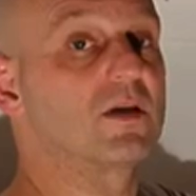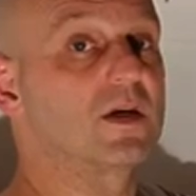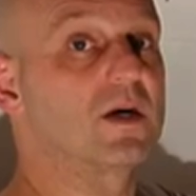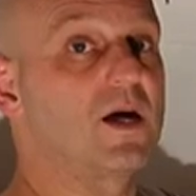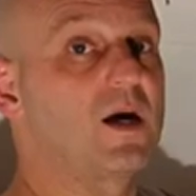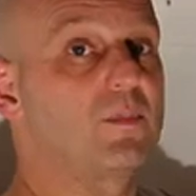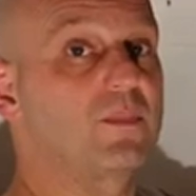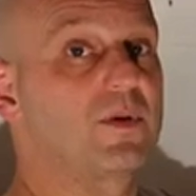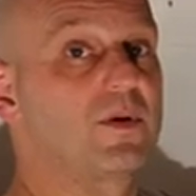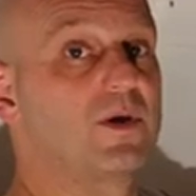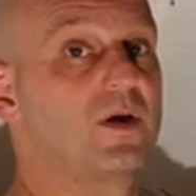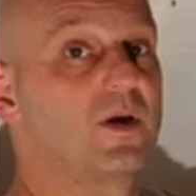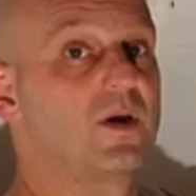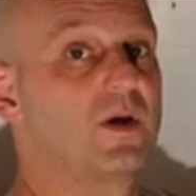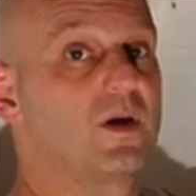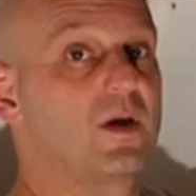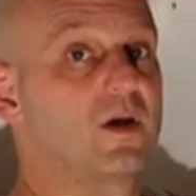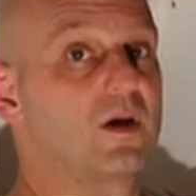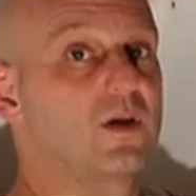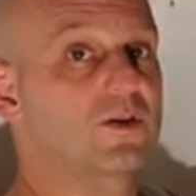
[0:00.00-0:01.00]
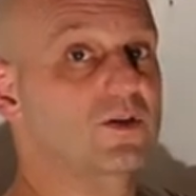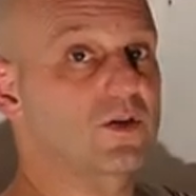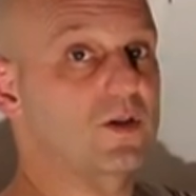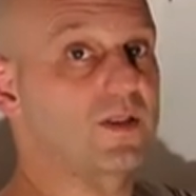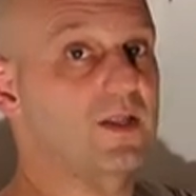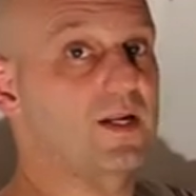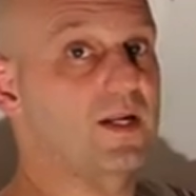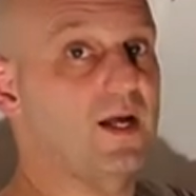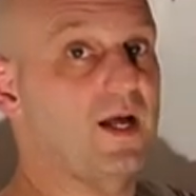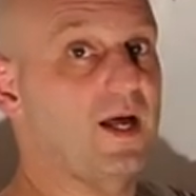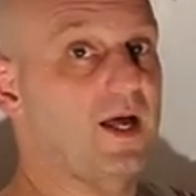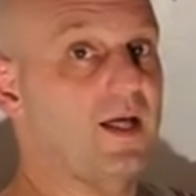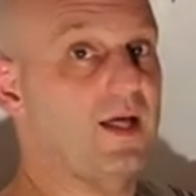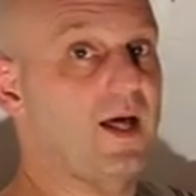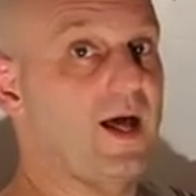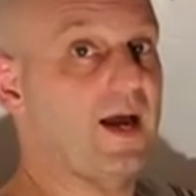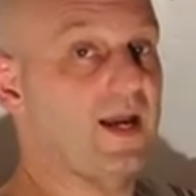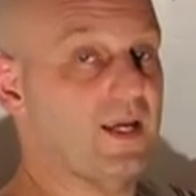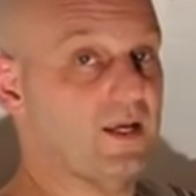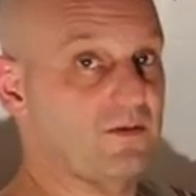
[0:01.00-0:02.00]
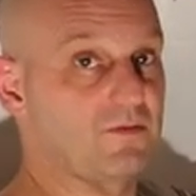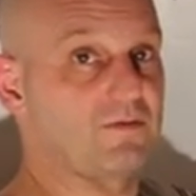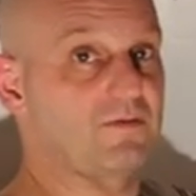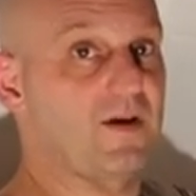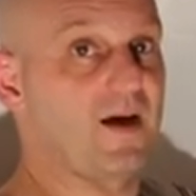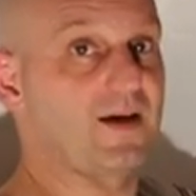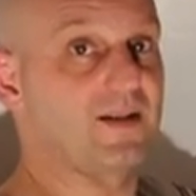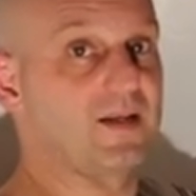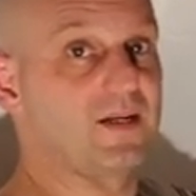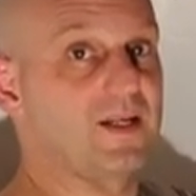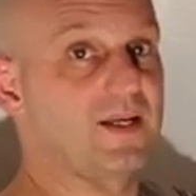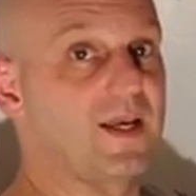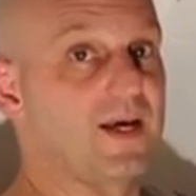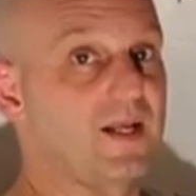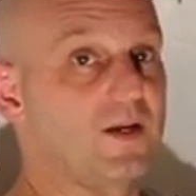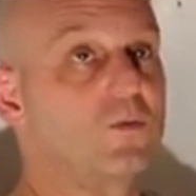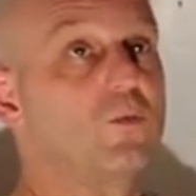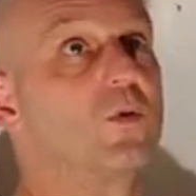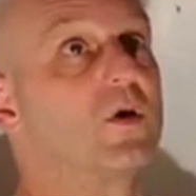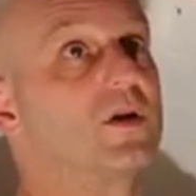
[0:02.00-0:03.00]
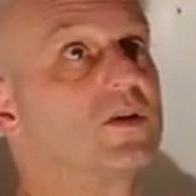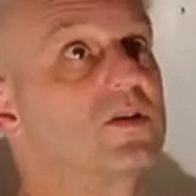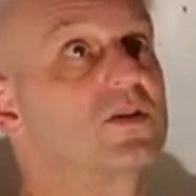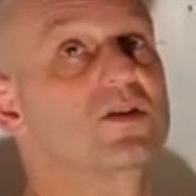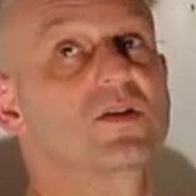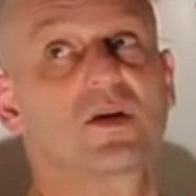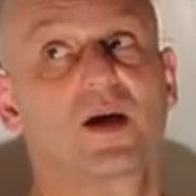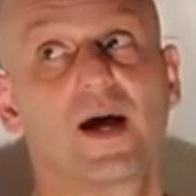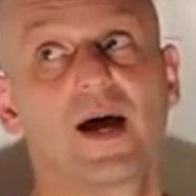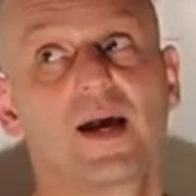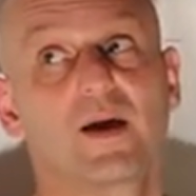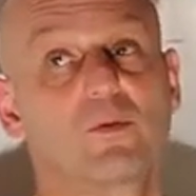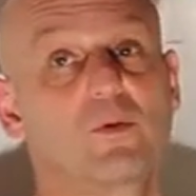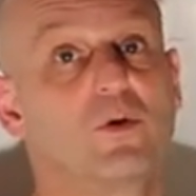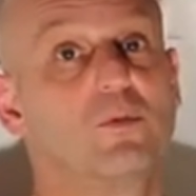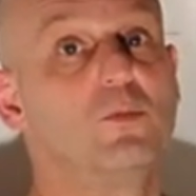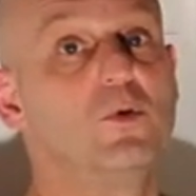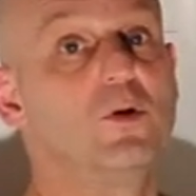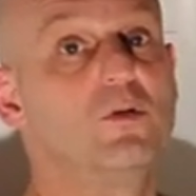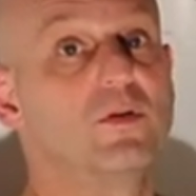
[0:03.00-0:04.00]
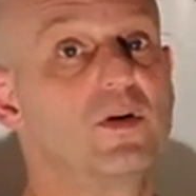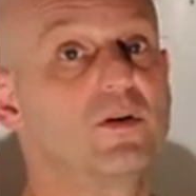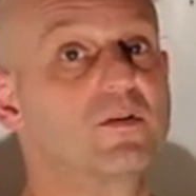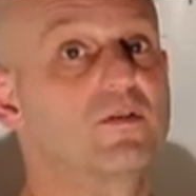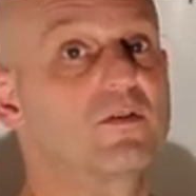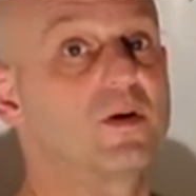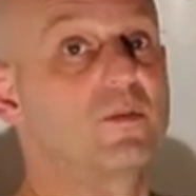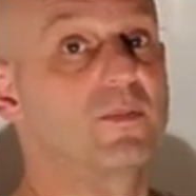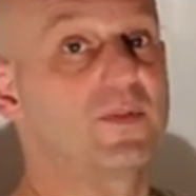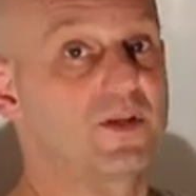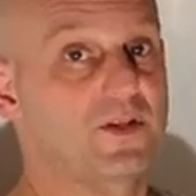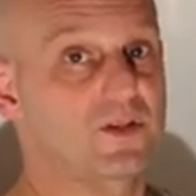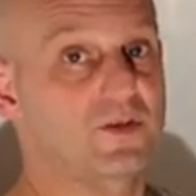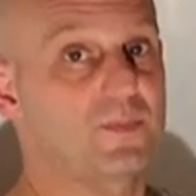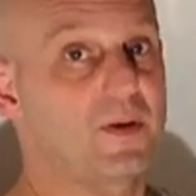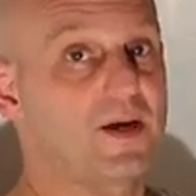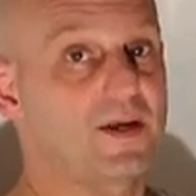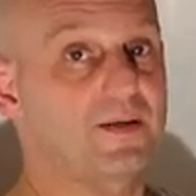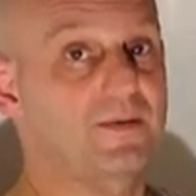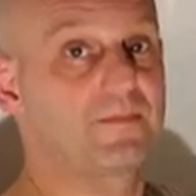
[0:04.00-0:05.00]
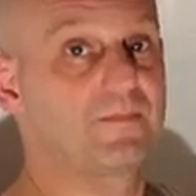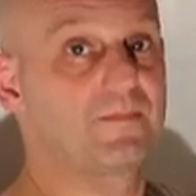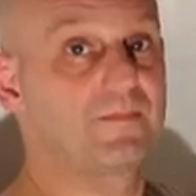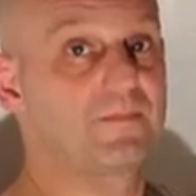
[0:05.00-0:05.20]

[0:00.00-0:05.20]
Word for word: the cup so that I can find it again once I remove it from this spot.